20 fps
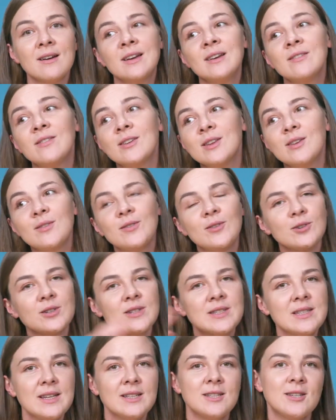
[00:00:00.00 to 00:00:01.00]
even if you're
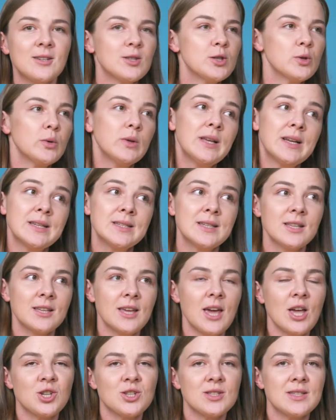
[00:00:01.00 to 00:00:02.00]
sending to a less
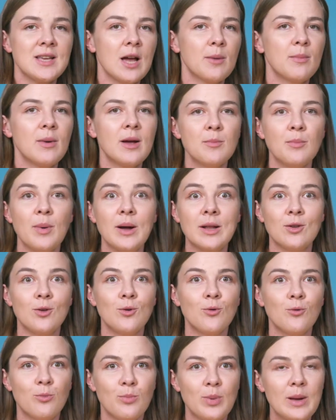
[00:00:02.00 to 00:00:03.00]
engaged segment, but
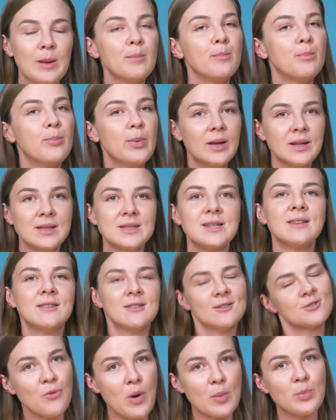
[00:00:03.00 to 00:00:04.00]
you've been building
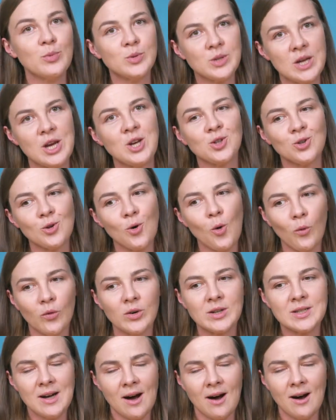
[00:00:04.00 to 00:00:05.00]
the reputation
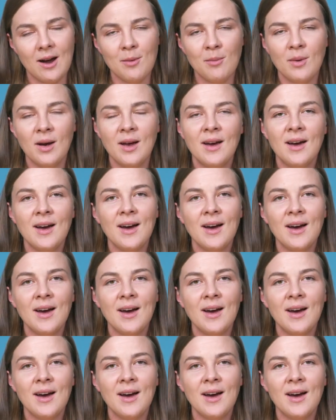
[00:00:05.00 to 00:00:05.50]
over time,